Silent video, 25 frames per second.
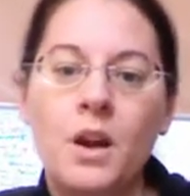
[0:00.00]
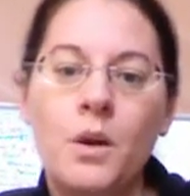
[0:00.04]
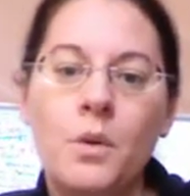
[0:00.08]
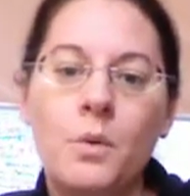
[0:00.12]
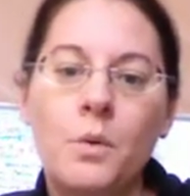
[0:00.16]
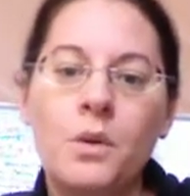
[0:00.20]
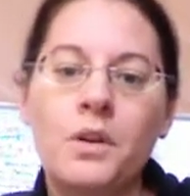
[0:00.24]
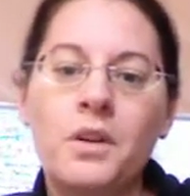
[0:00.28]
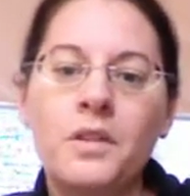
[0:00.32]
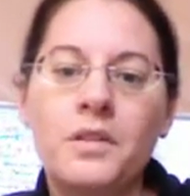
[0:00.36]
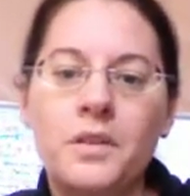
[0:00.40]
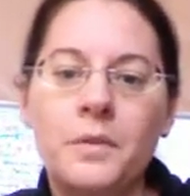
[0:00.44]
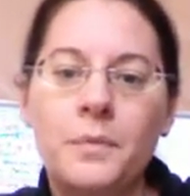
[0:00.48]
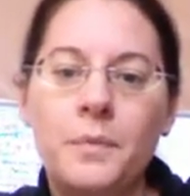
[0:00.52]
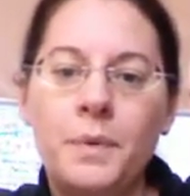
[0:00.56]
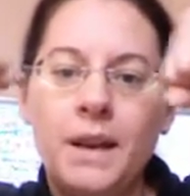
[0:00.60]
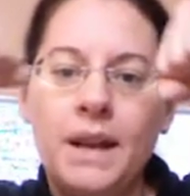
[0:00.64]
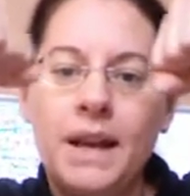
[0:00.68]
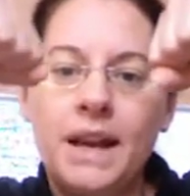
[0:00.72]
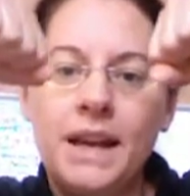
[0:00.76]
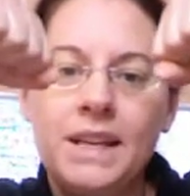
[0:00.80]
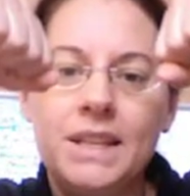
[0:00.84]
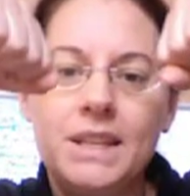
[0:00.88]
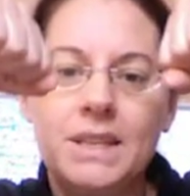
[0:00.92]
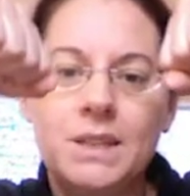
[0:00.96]
one of the
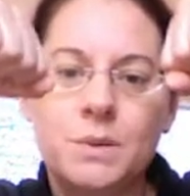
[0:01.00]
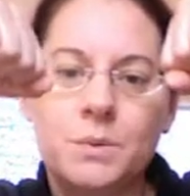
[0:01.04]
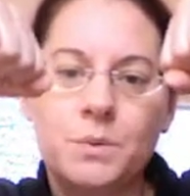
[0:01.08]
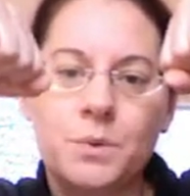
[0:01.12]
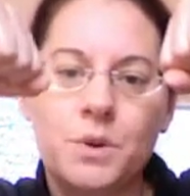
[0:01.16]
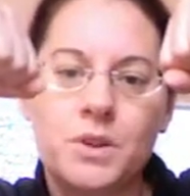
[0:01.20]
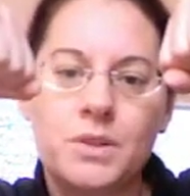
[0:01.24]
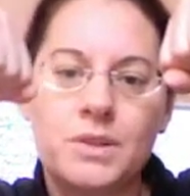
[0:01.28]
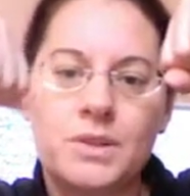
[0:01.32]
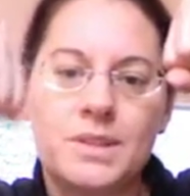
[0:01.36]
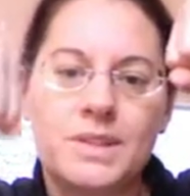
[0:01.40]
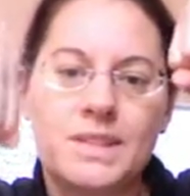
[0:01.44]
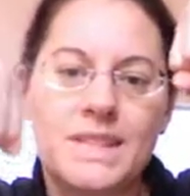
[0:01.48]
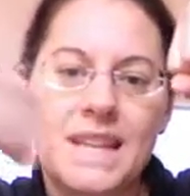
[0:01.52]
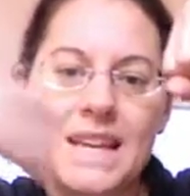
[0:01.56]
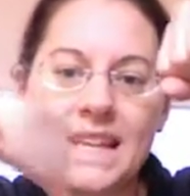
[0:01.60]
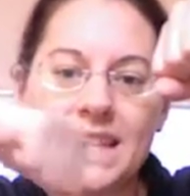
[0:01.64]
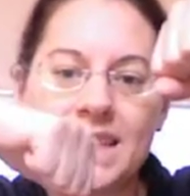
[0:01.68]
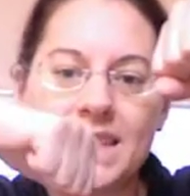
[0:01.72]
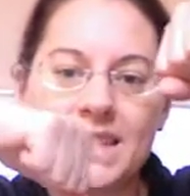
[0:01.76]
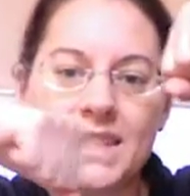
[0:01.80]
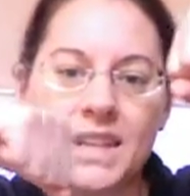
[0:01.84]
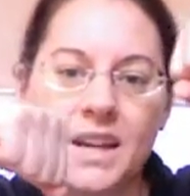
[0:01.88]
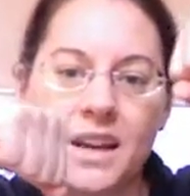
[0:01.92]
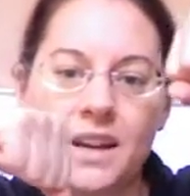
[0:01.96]
plates was
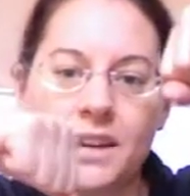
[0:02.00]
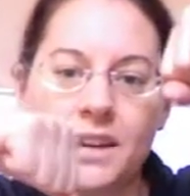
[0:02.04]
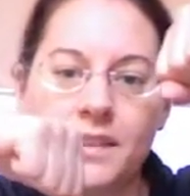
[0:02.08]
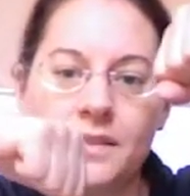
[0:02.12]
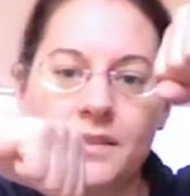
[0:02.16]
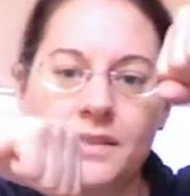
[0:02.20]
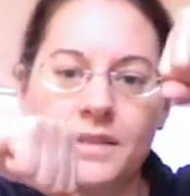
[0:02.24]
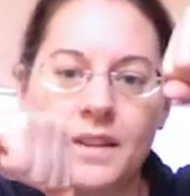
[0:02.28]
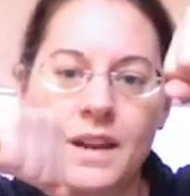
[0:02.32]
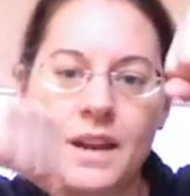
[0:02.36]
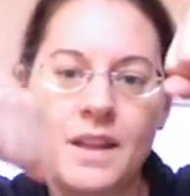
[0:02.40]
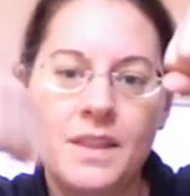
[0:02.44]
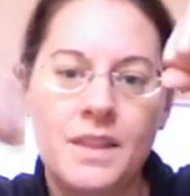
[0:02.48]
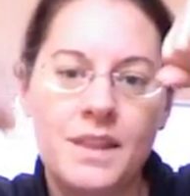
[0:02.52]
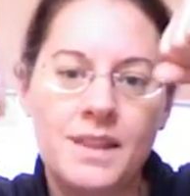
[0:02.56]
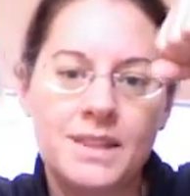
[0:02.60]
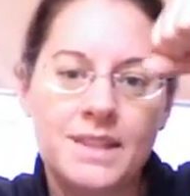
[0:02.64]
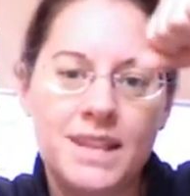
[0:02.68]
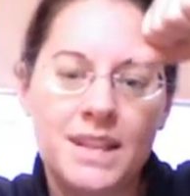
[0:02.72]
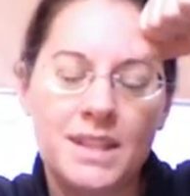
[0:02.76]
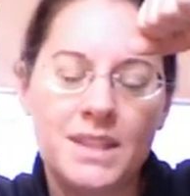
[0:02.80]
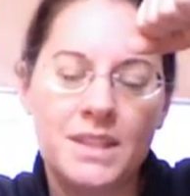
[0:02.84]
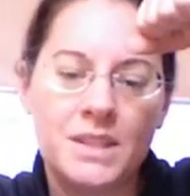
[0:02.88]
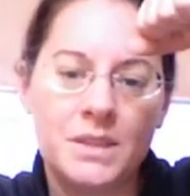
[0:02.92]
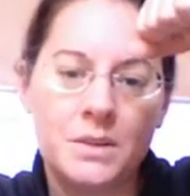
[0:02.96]
denser and the
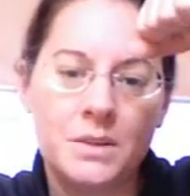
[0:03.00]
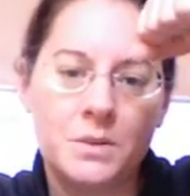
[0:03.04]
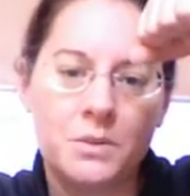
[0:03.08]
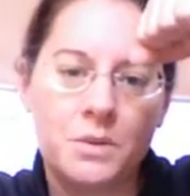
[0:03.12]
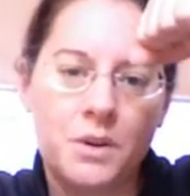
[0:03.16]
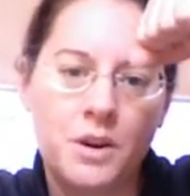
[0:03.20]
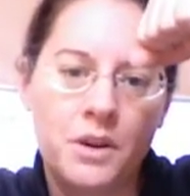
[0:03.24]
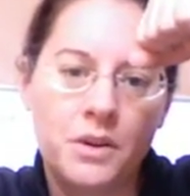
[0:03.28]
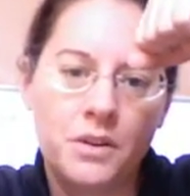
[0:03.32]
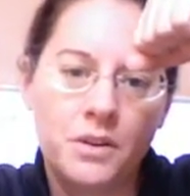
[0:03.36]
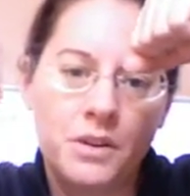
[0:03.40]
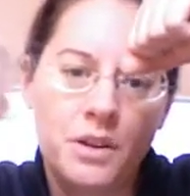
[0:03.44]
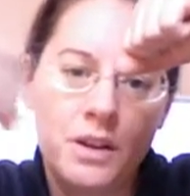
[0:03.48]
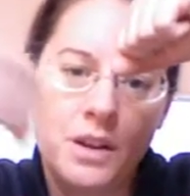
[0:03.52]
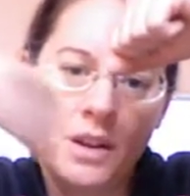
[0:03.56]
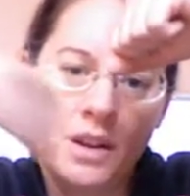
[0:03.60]
denser one